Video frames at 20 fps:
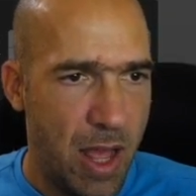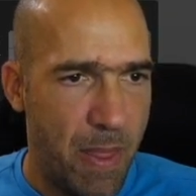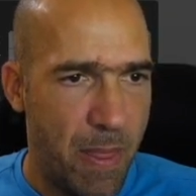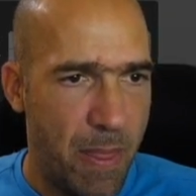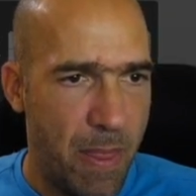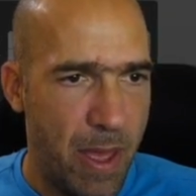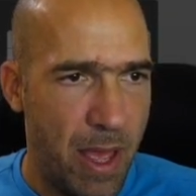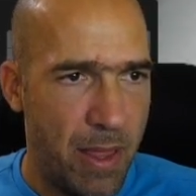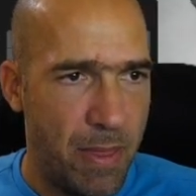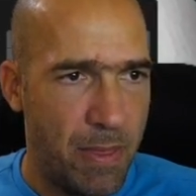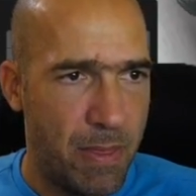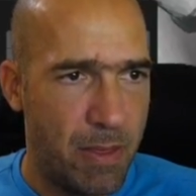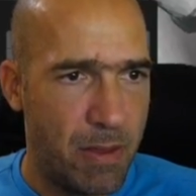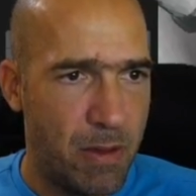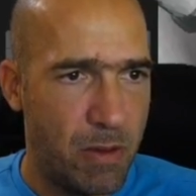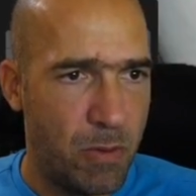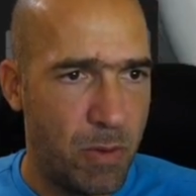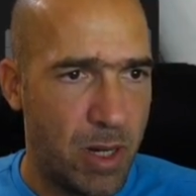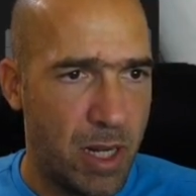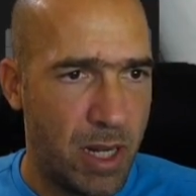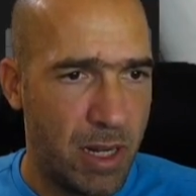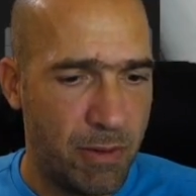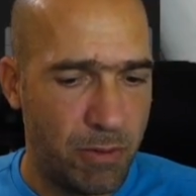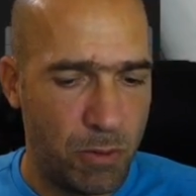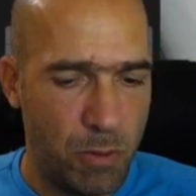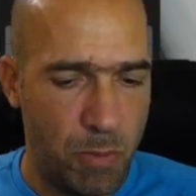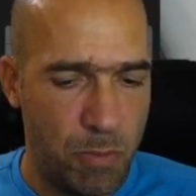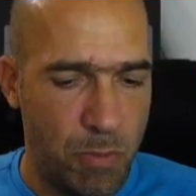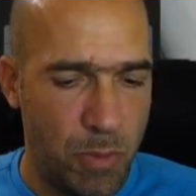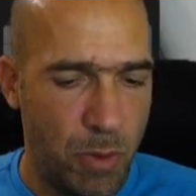and then we
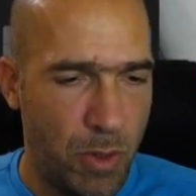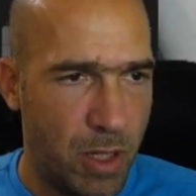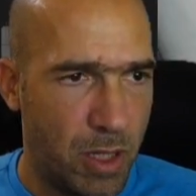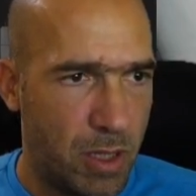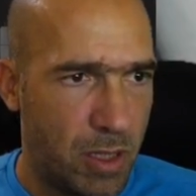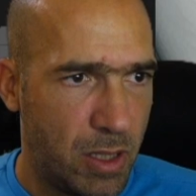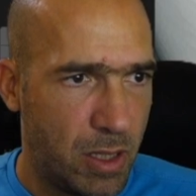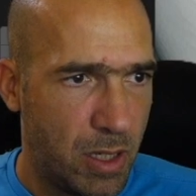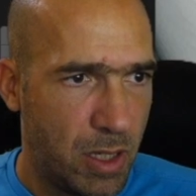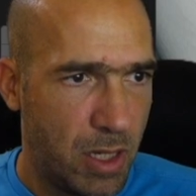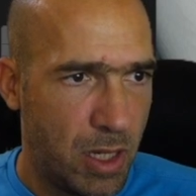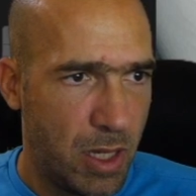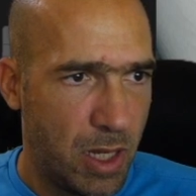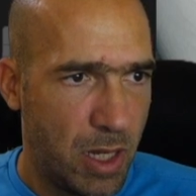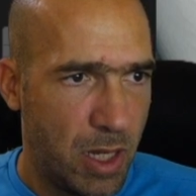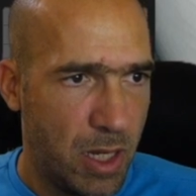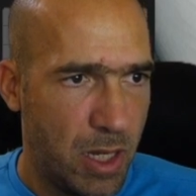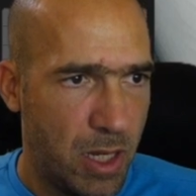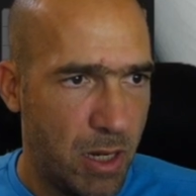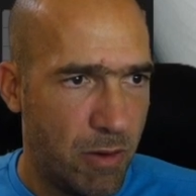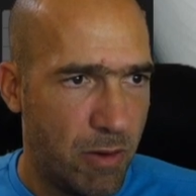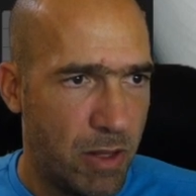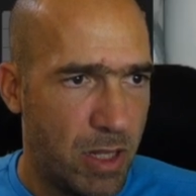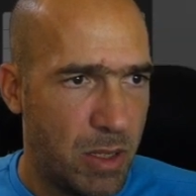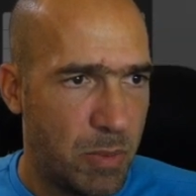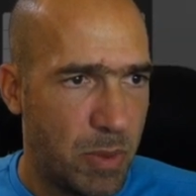have to put it here in